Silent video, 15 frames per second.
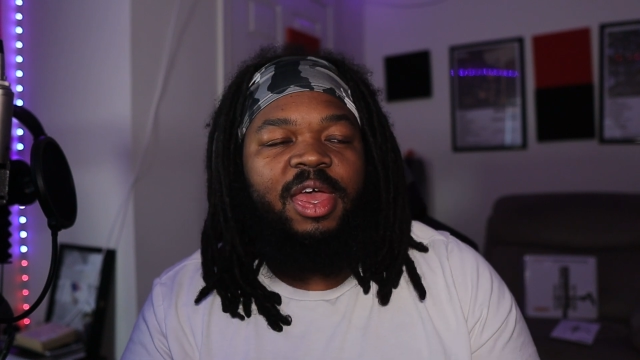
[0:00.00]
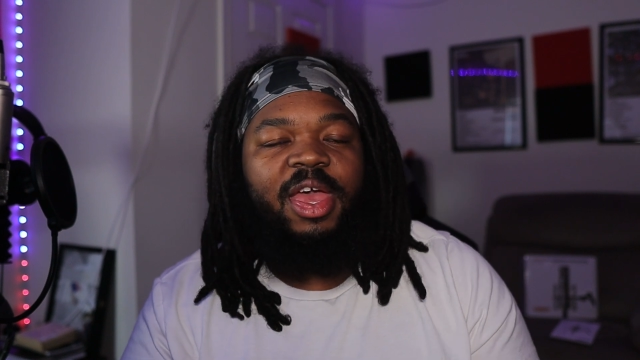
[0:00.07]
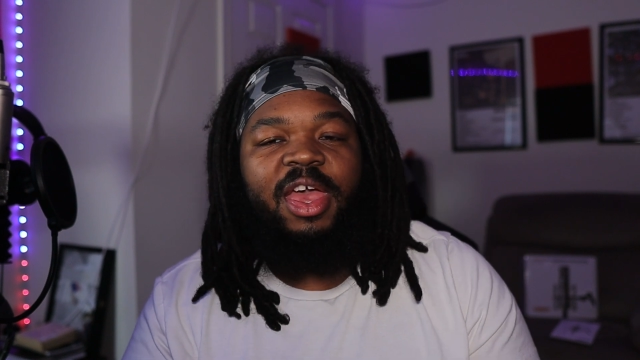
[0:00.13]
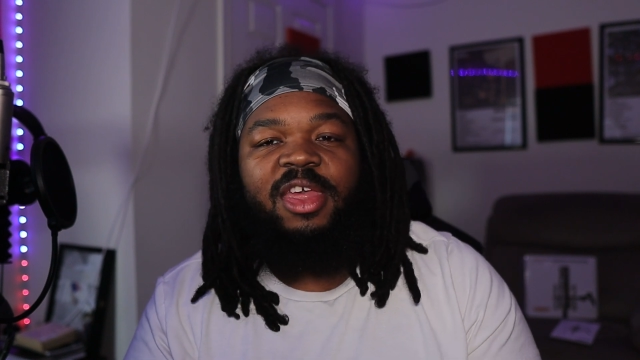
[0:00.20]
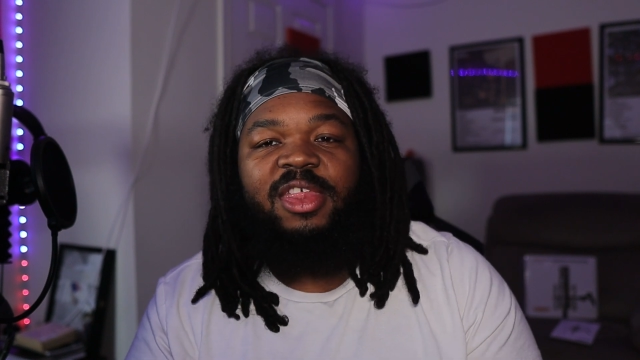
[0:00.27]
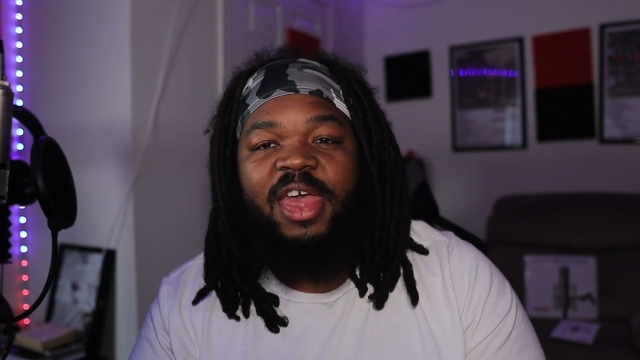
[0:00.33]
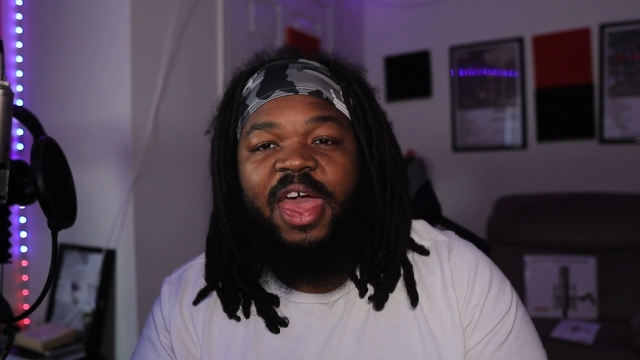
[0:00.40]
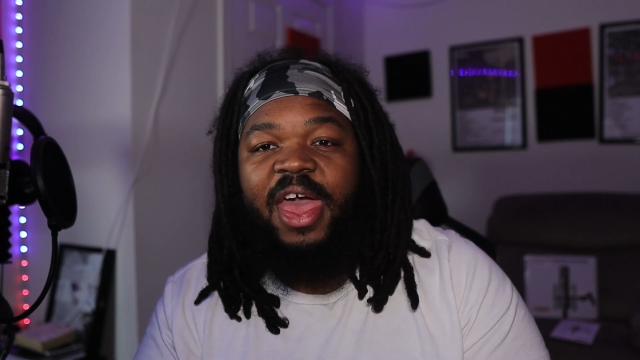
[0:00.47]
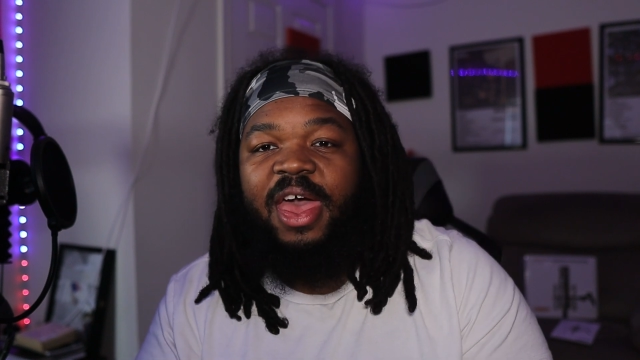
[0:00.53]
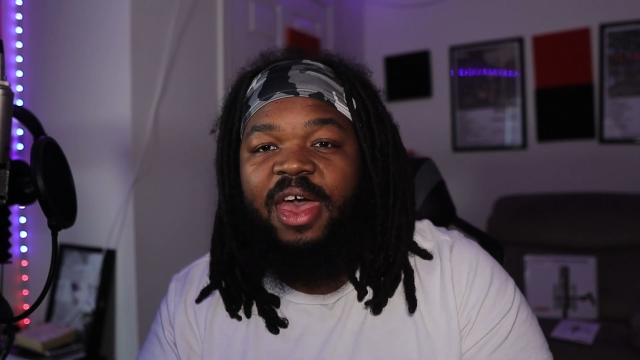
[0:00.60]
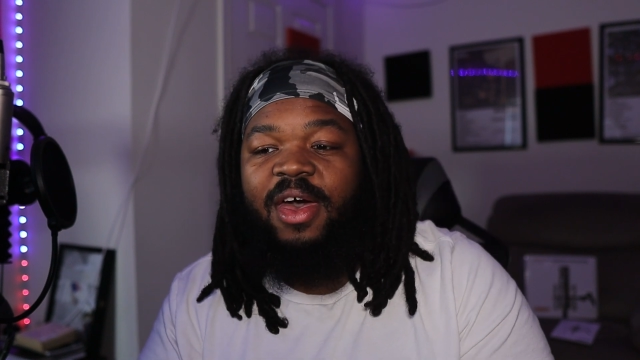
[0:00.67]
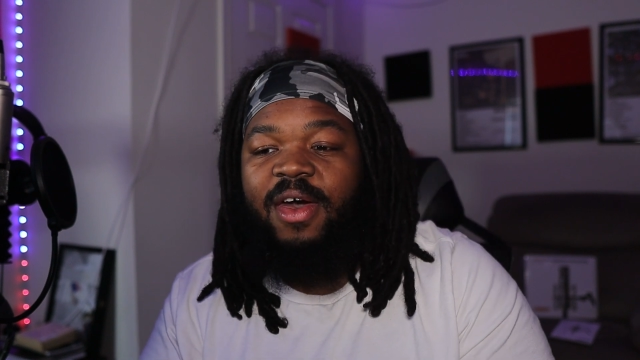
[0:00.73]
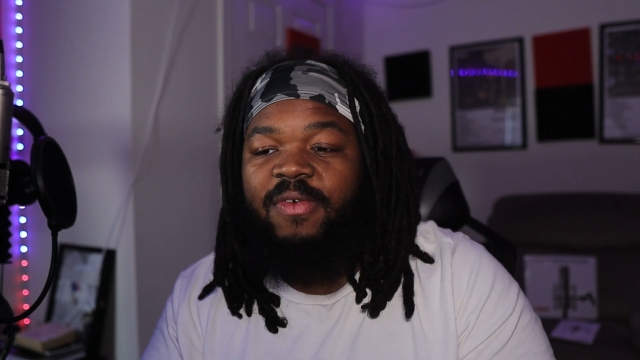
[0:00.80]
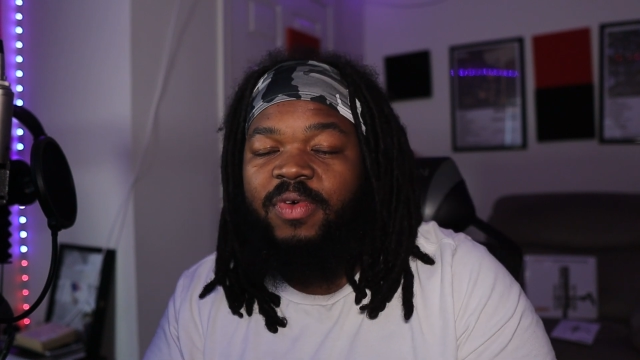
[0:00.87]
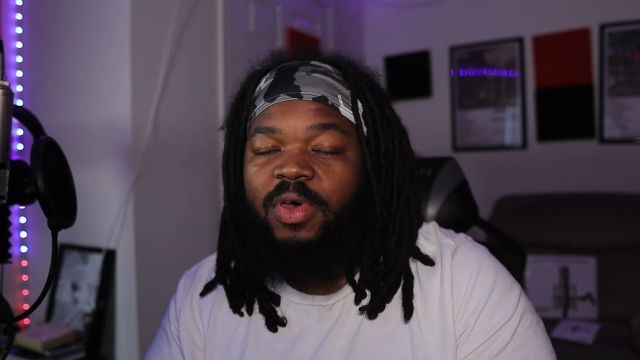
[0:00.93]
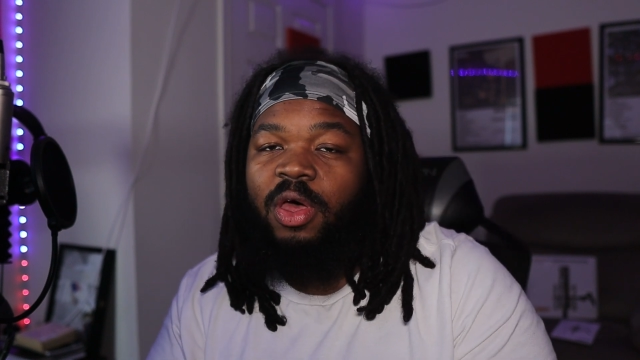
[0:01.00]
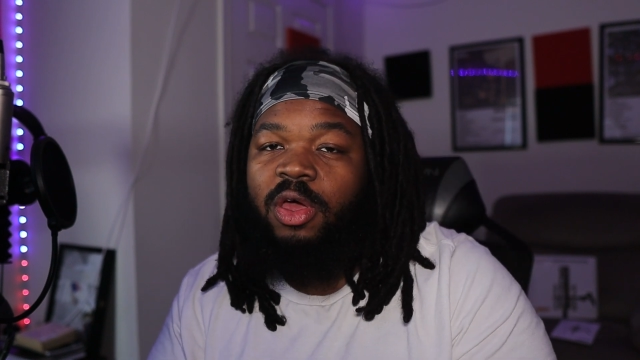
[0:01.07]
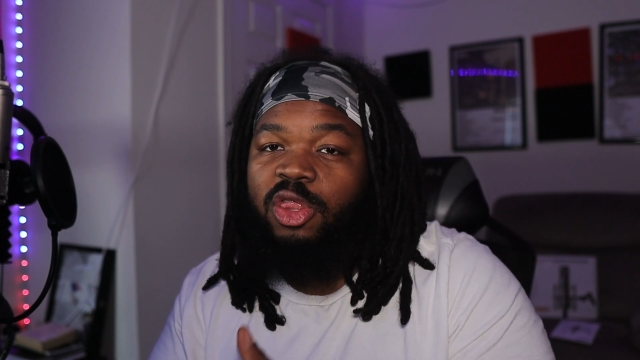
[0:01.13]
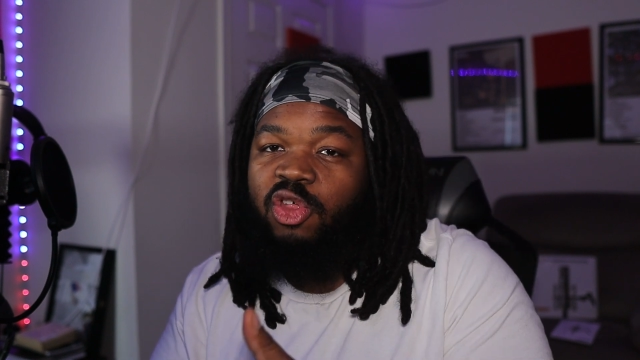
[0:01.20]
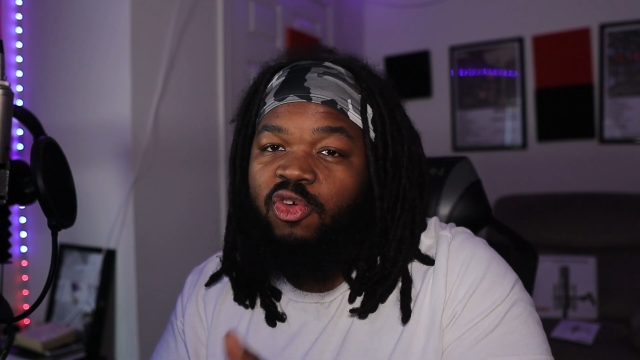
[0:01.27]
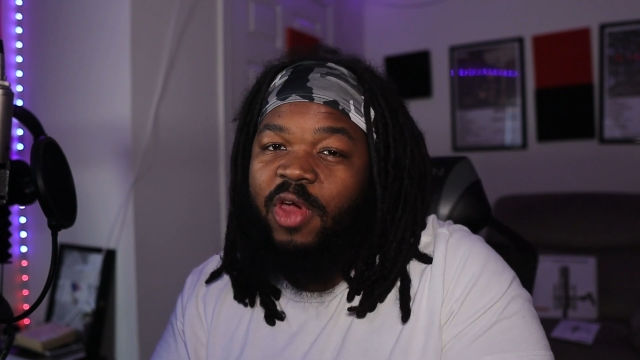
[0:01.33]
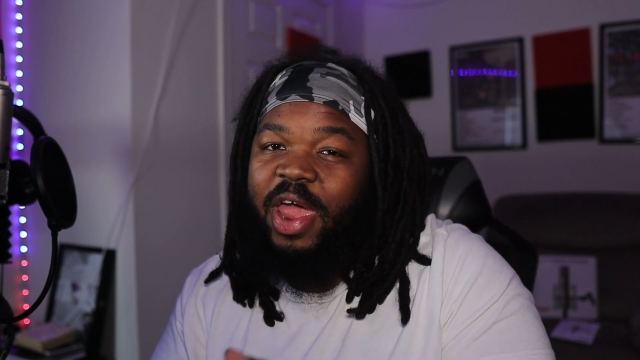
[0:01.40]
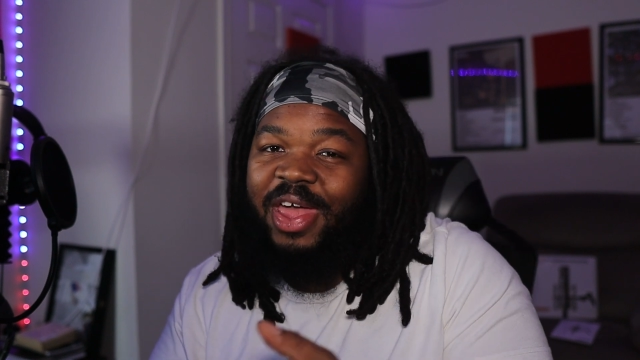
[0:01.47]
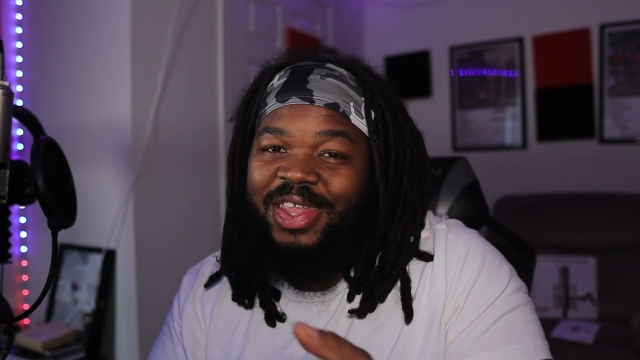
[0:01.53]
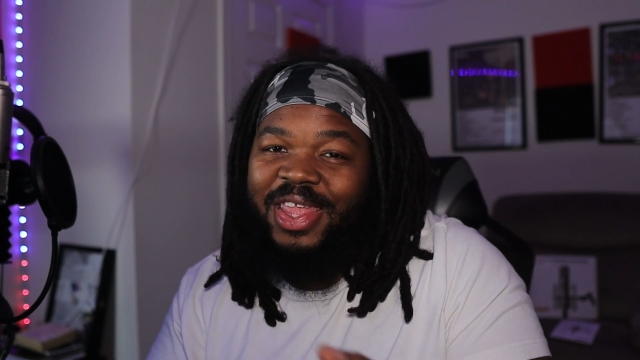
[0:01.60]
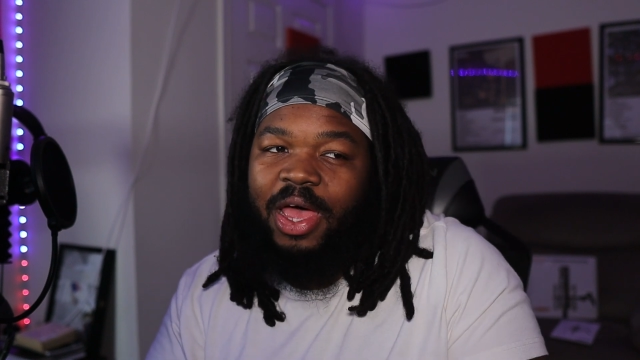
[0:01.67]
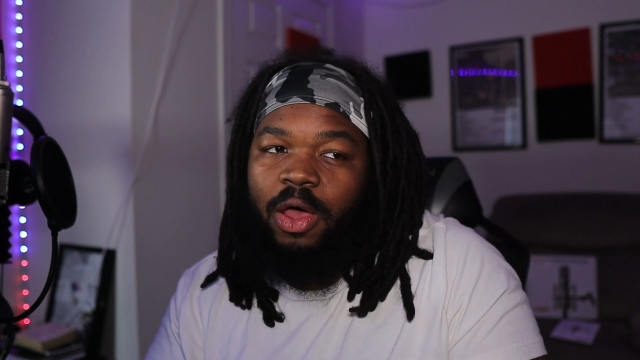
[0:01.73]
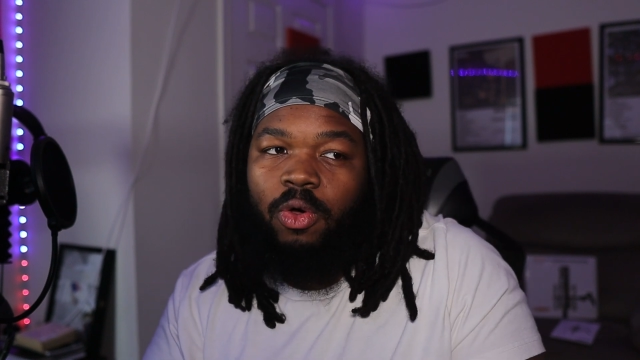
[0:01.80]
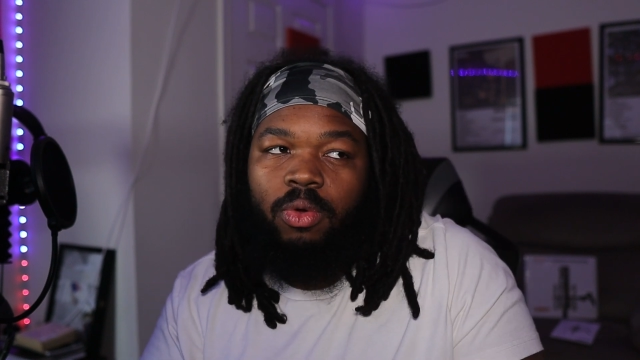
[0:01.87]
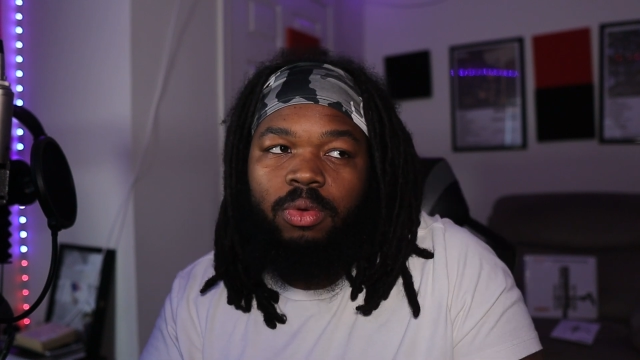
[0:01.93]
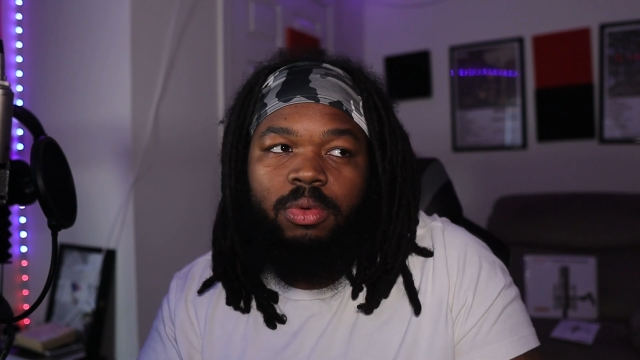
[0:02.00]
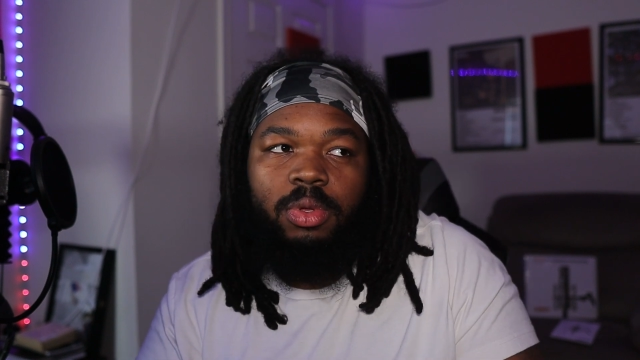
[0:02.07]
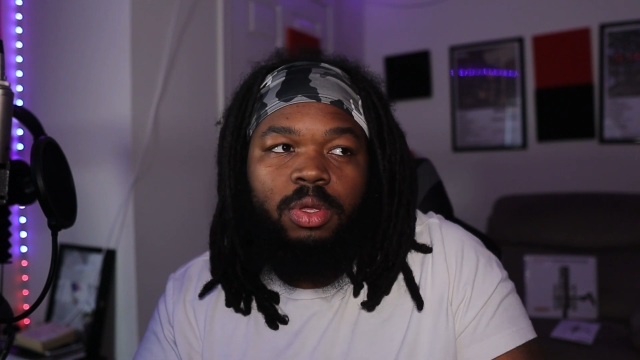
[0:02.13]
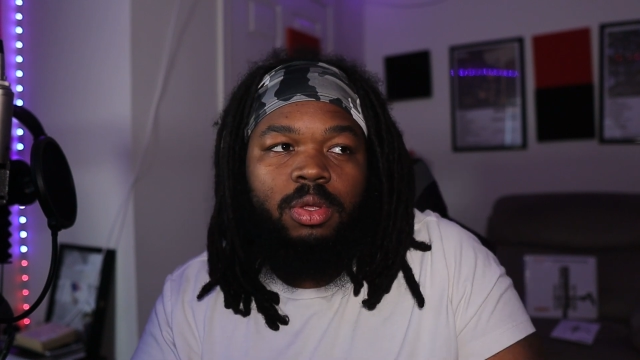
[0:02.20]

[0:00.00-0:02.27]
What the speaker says: is have a tracked out